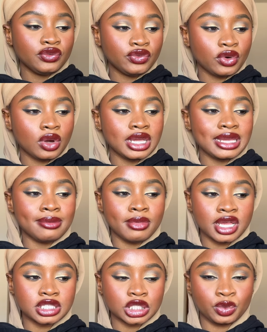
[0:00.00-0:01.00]
for a
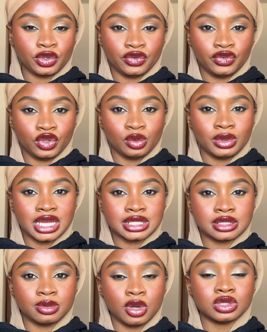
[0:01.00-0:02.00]
musk perfume that
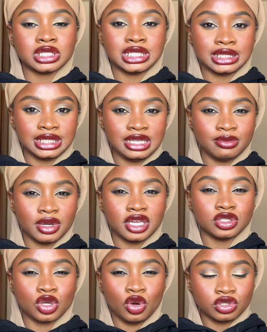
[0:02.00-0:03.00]
smells clean but
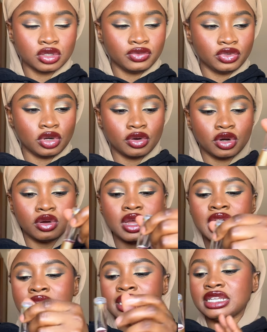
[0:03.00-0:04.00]
is also floral,
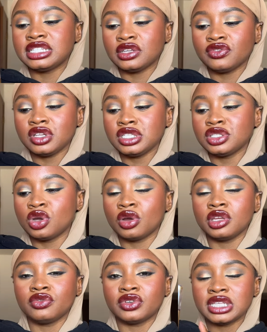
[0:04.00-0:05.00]
then definitely go
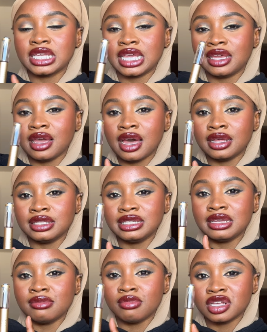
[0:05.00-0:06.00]
in for the
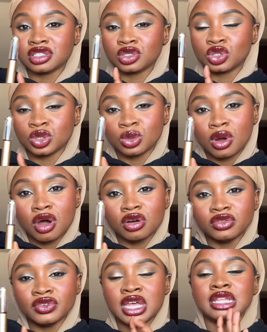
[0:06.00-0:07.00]
Kayali Musk
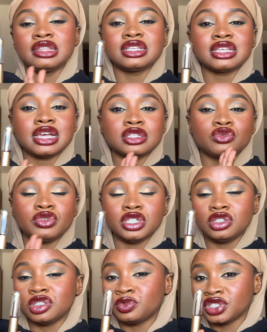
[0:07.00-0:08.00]
12. This has really
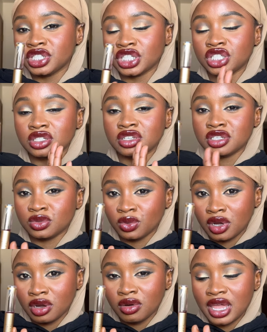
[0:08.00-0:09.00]
good projection as
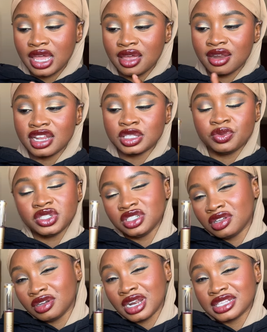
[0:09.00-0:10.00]
well, and it's pretty
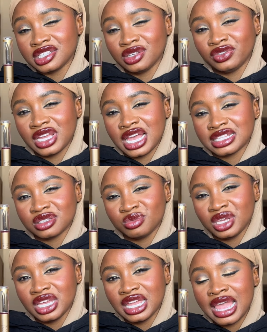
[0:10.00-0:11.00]
long lasting if you ask
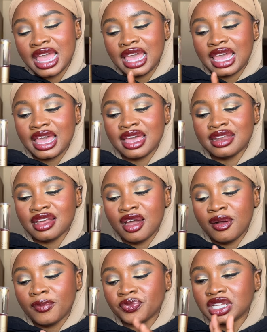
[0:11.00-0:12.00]
me. And
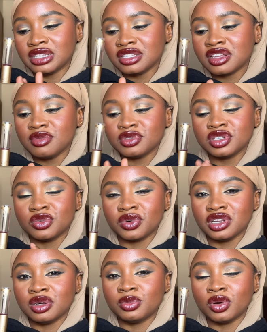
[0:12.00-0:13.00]
this comes in a
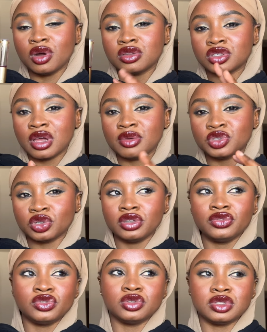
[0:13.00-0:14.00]
rollerball, so I'm sure
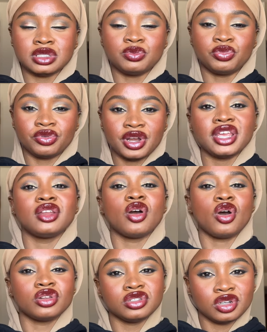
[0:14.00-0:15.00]
if you spray it
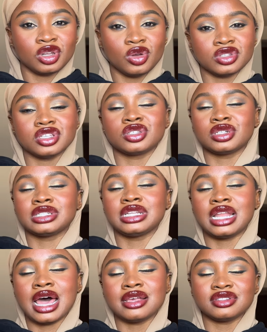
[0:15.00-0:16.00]
on your clothes, it's gonna
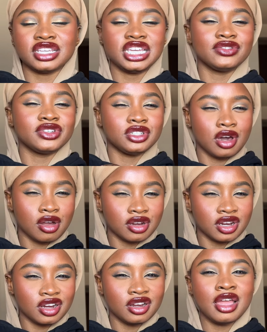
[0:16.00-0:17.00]
last even
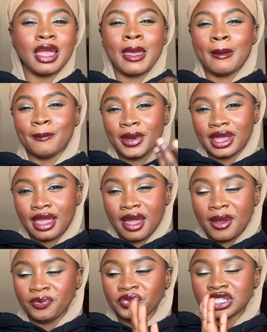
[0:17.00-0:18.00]
longer. But yeah,
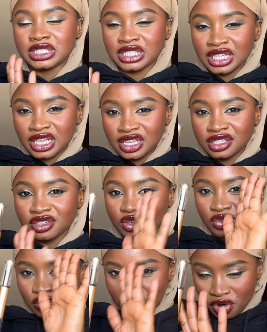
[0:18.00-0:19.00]
clean,
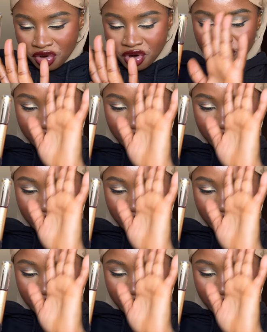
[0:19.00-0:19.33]
floral.